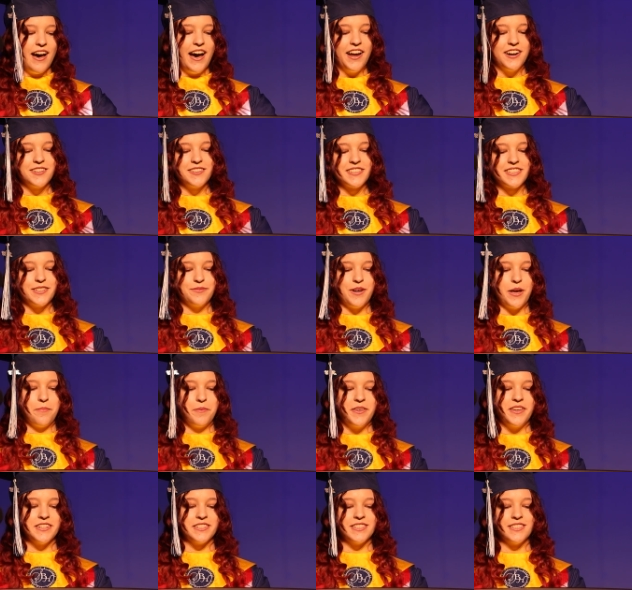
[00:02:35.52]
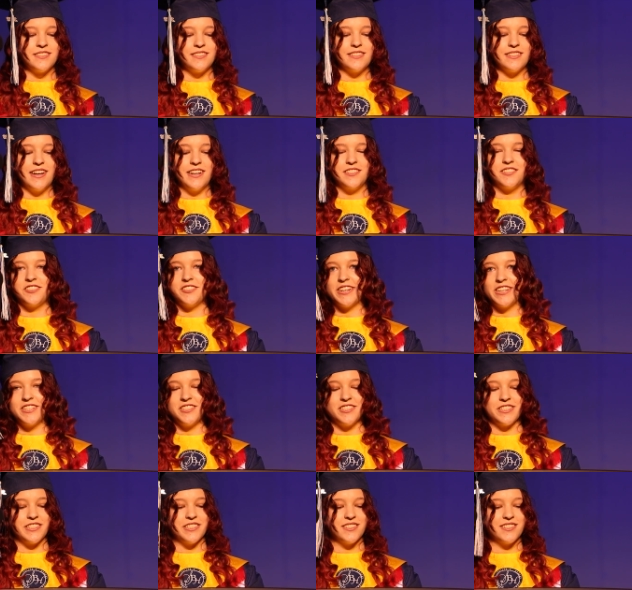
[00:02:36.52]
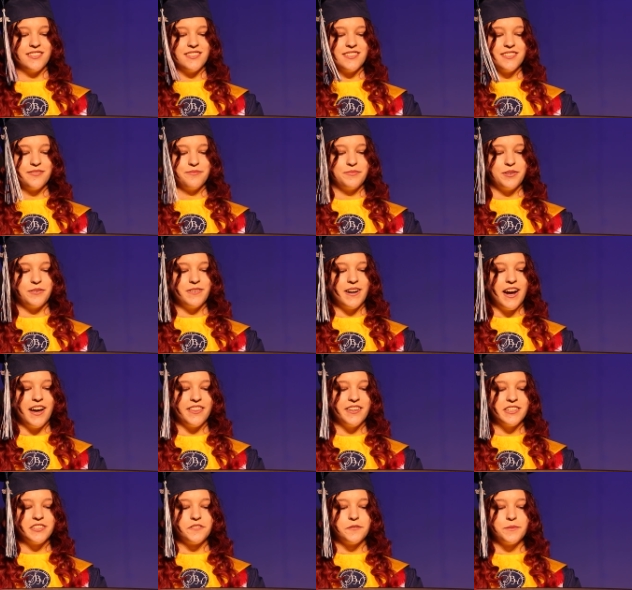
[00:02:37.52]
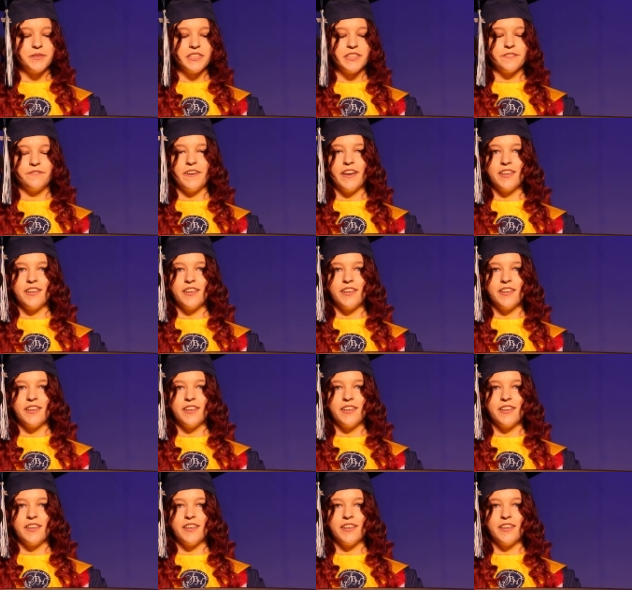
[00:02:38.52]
I don't look at my peers as strangers, but rather as familiar